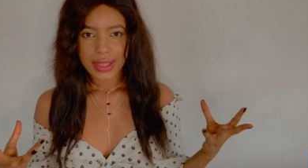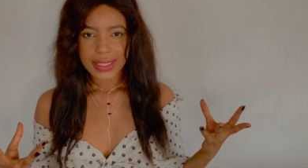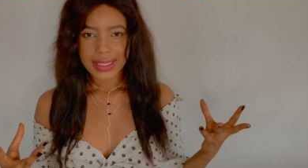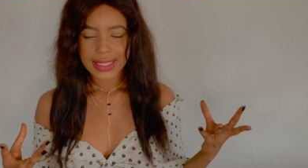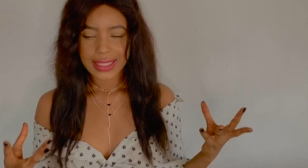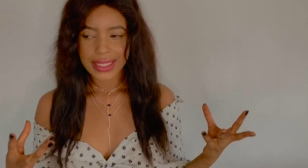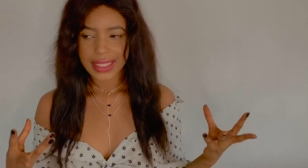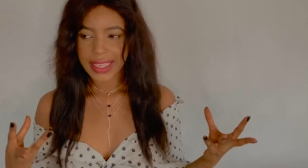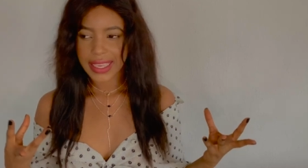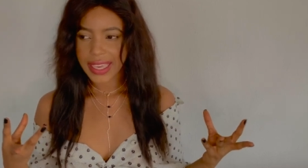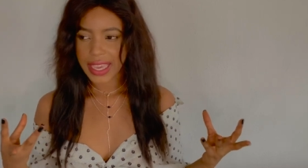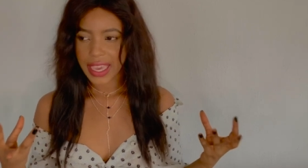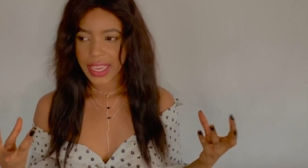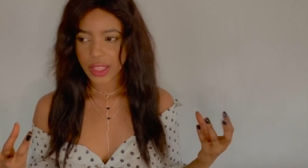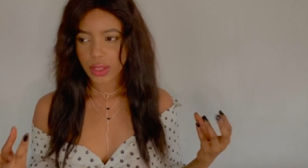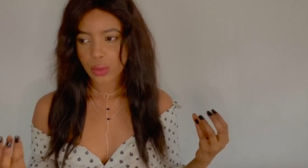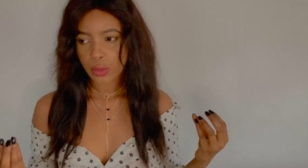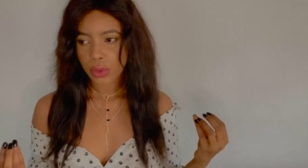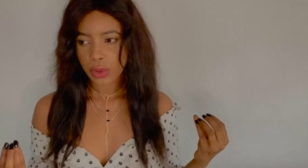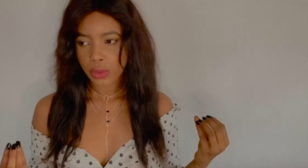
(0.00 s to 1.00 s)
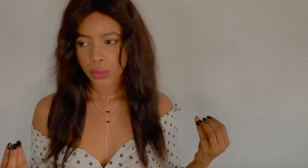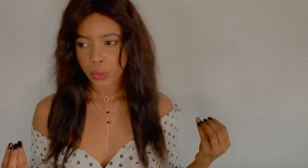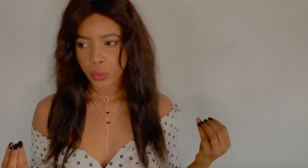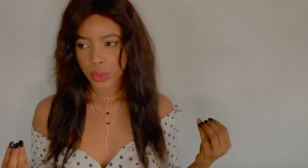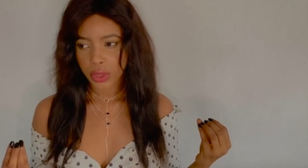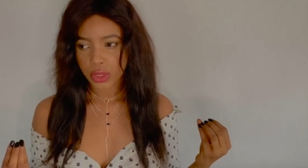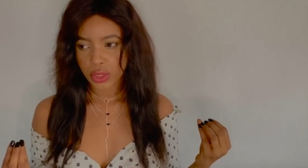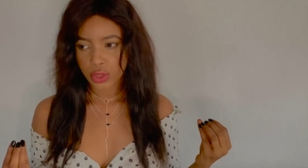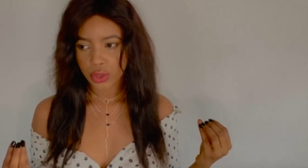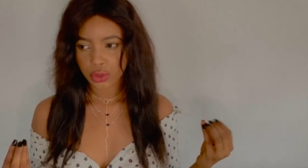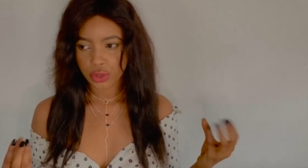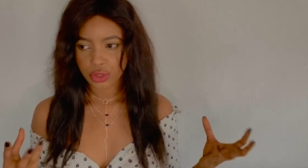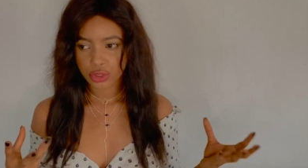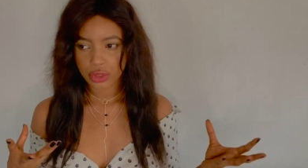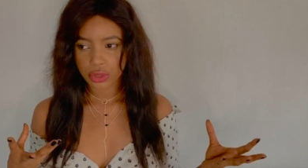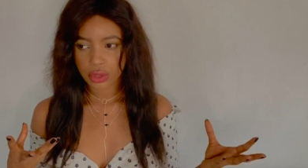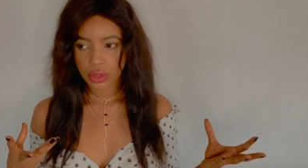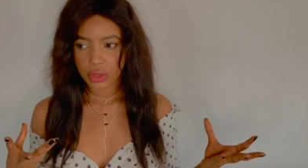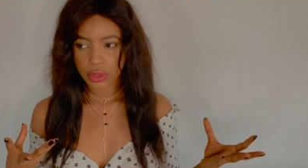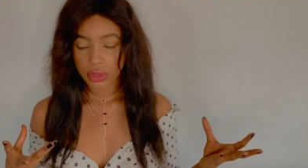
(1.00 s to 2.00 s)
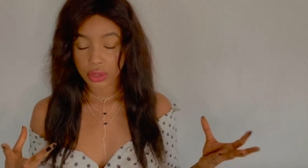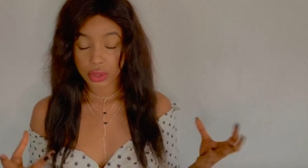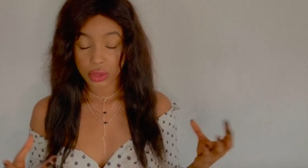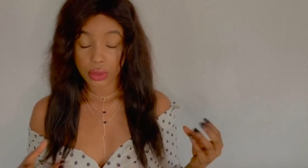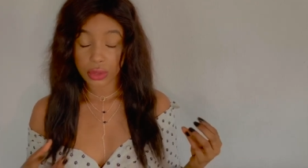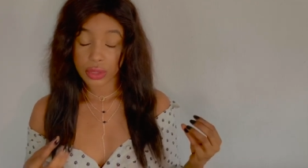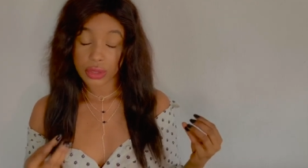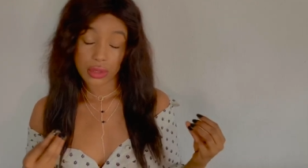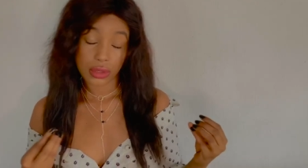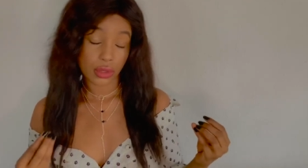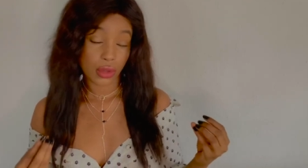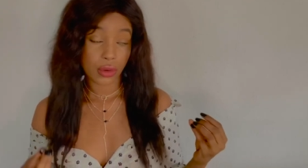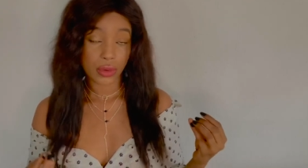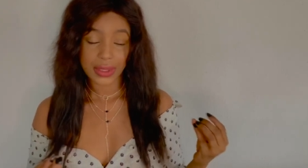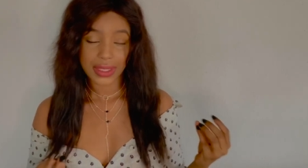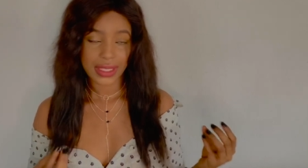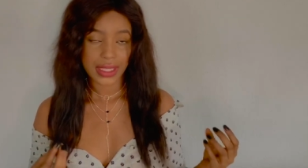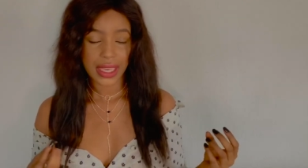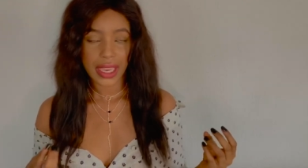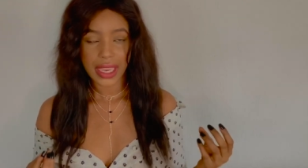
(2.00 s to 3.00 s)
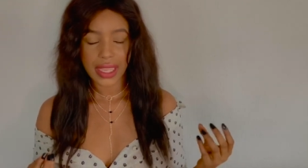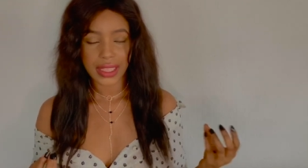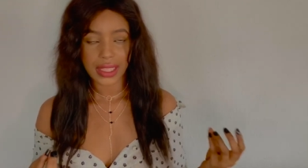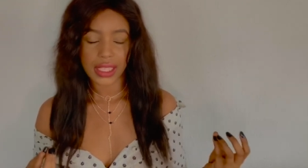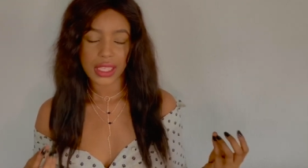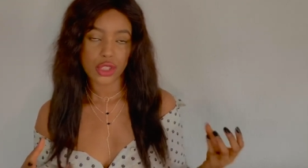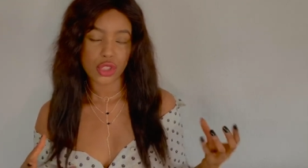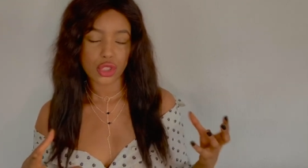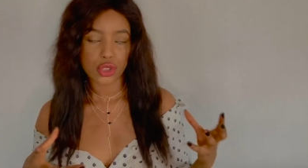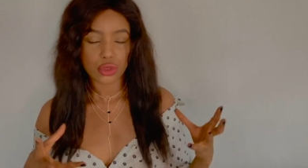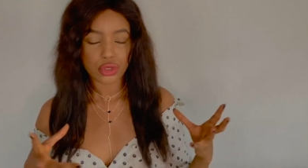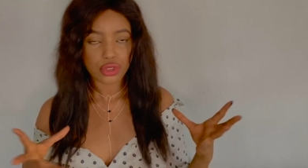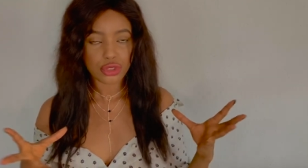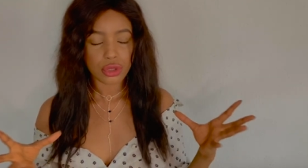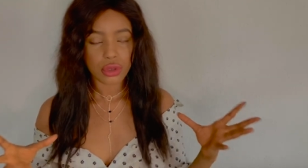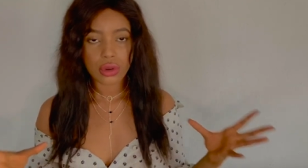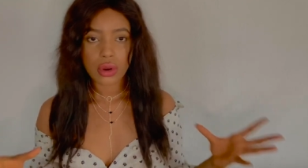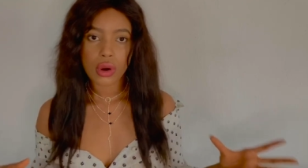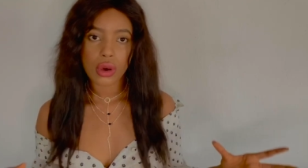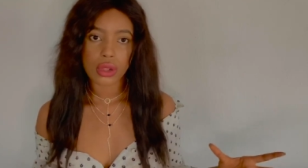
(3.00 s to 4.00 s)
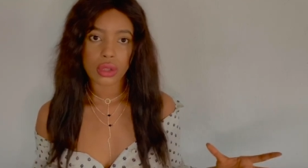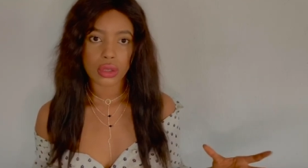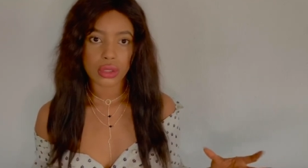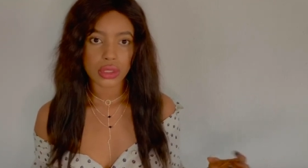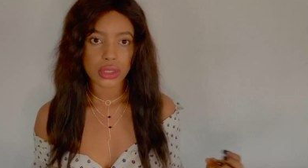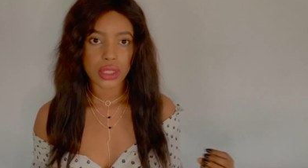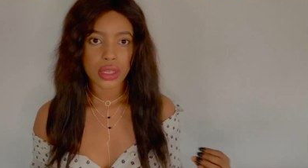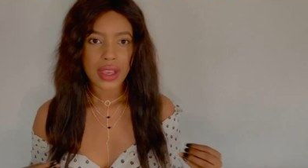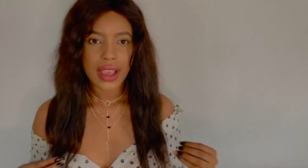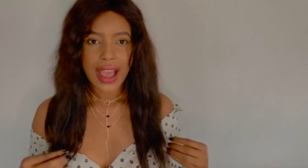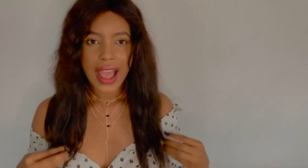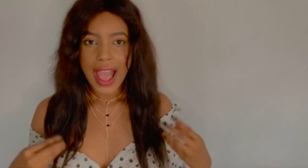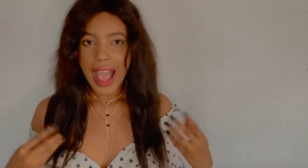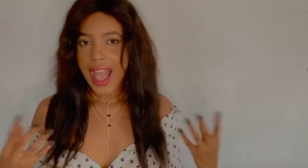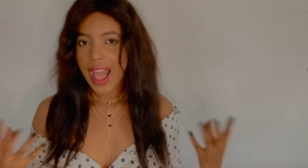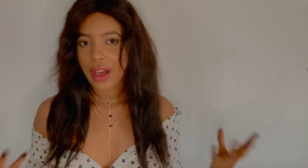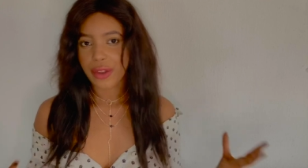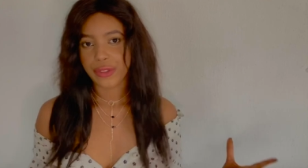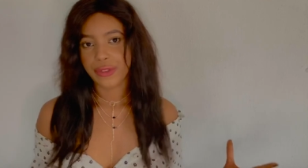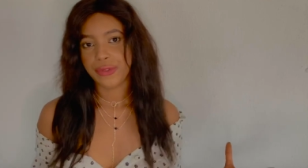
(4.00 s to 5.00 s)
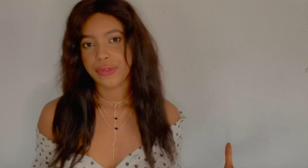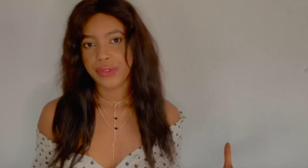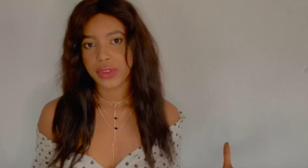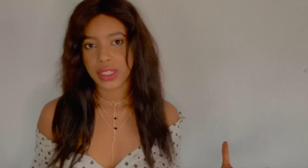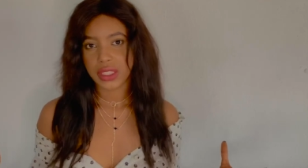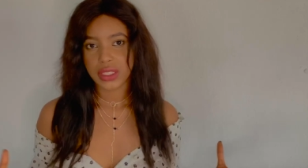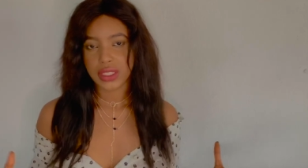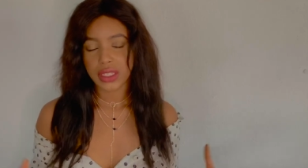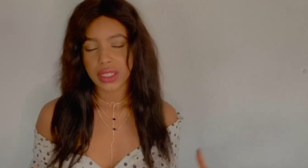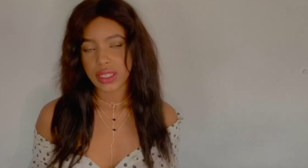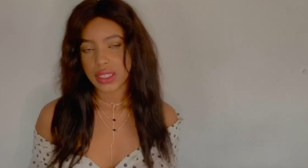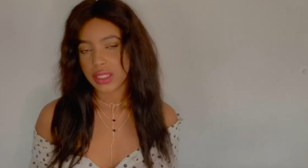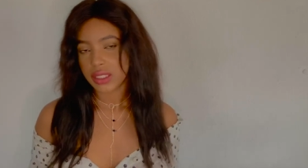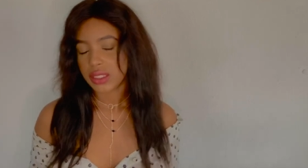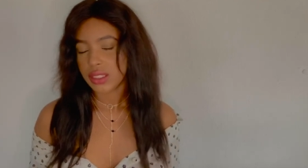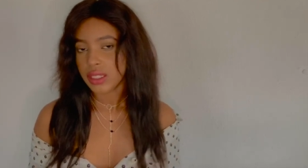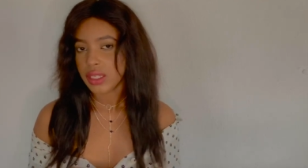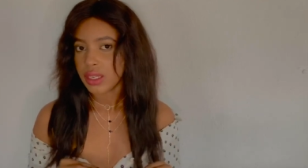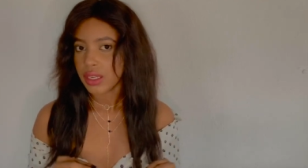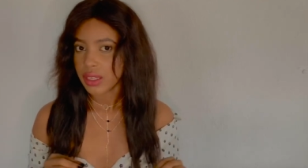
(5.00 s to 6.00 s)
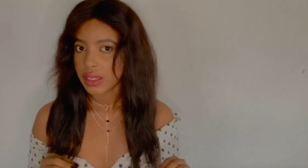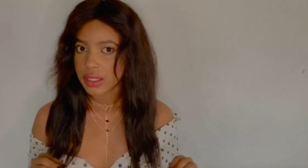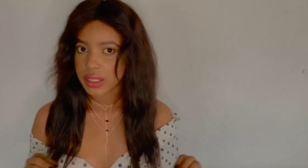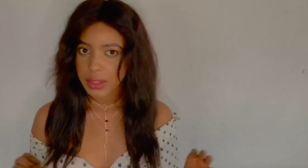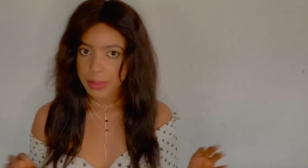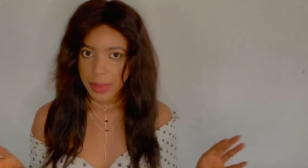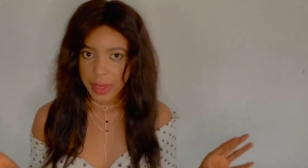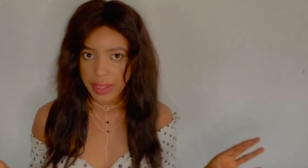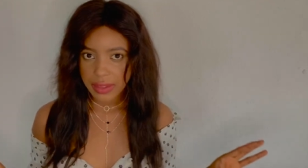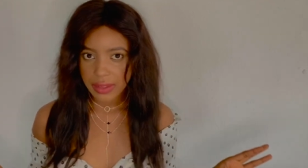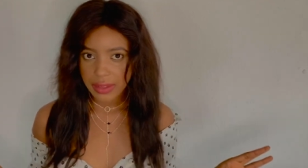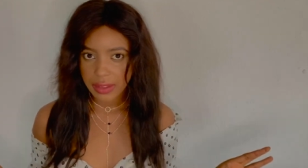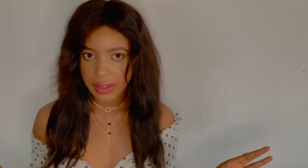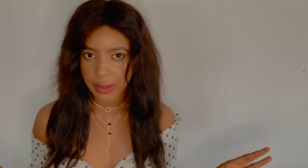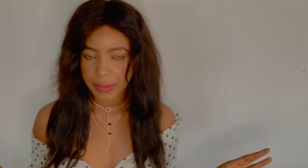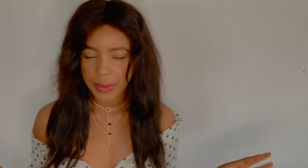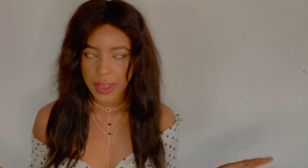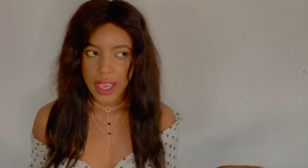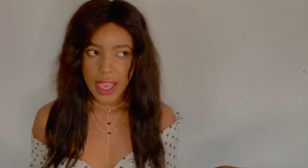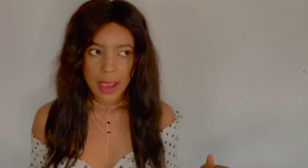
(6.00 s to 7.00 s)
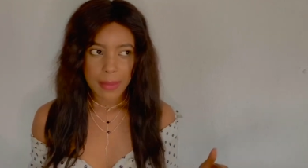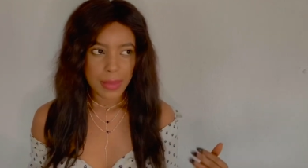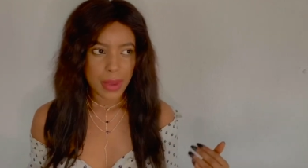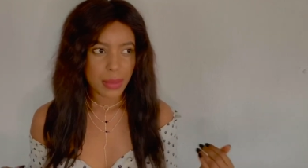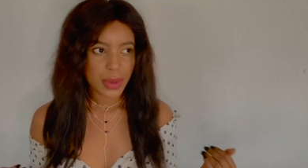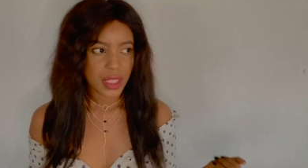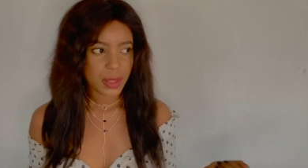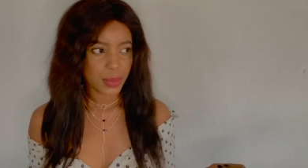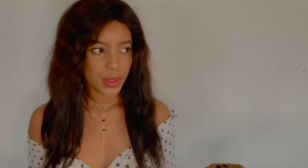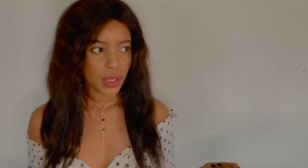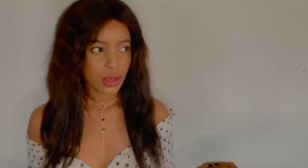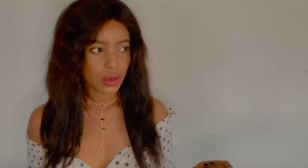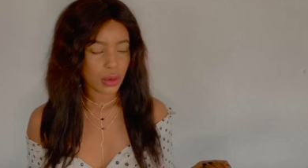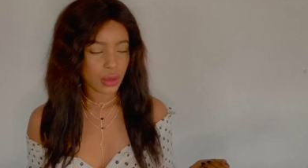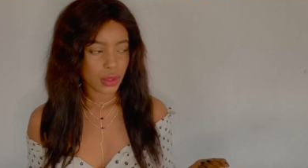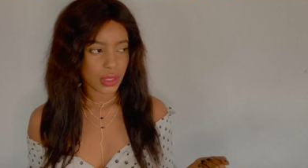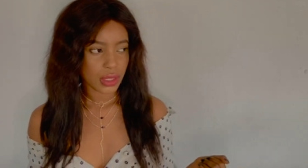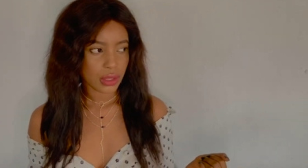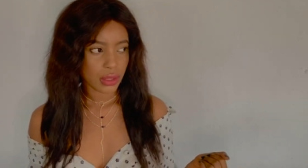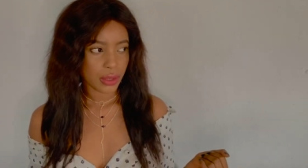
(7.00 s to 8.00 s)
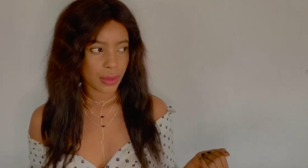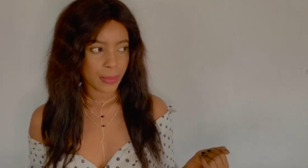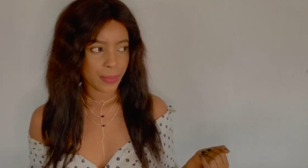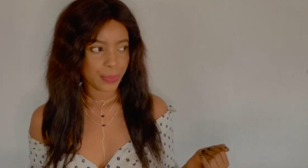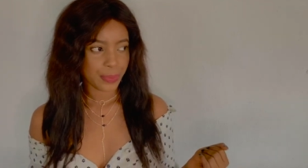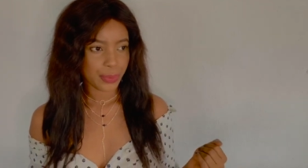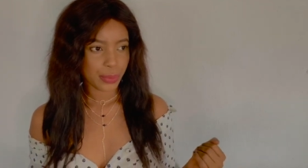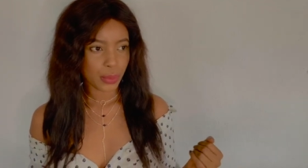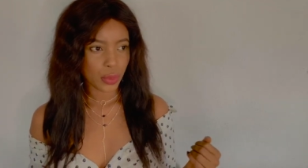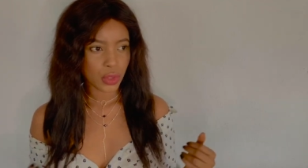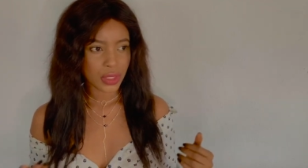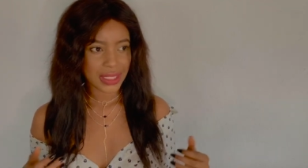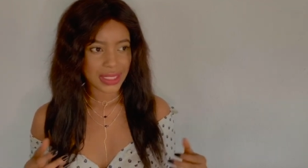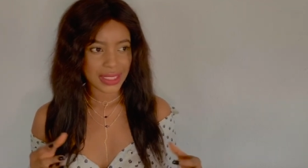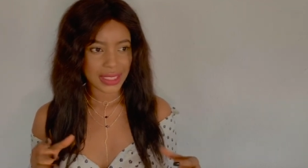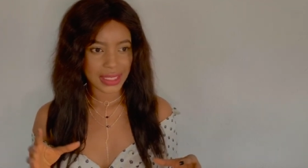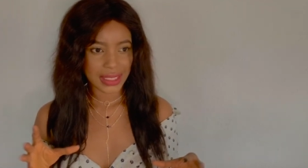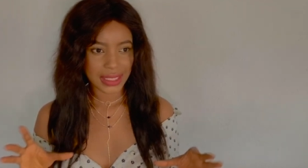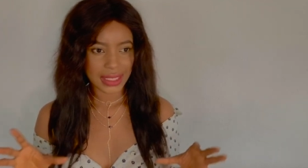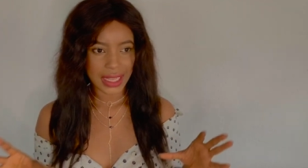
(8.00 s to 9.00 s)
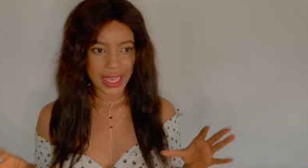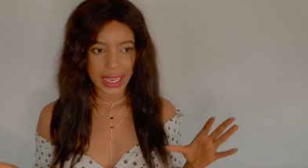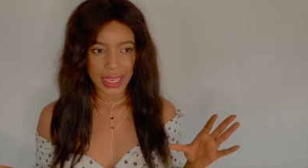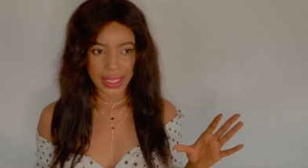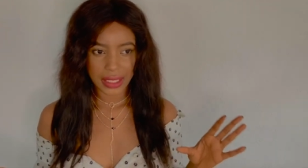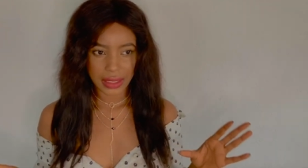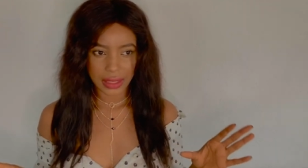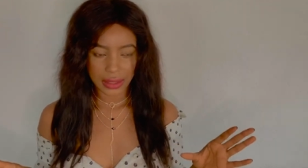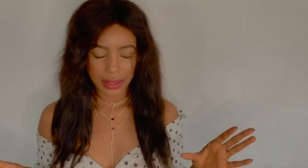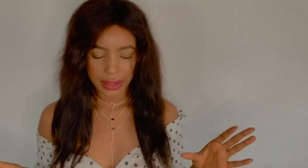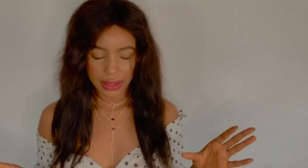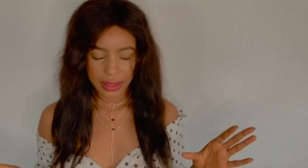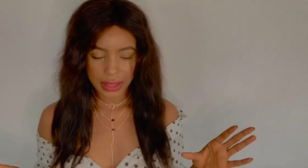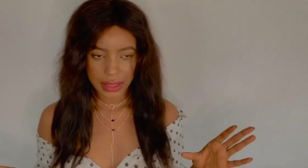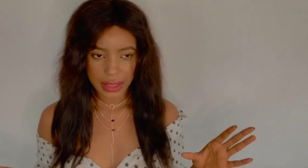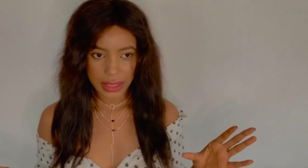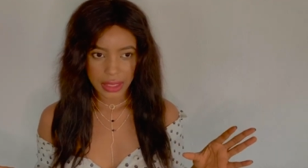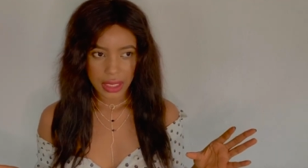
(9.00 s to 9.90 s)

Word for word: see anyone with neutral colors or, or see any neutral colored outfit as expensive maybe it's because um, most designers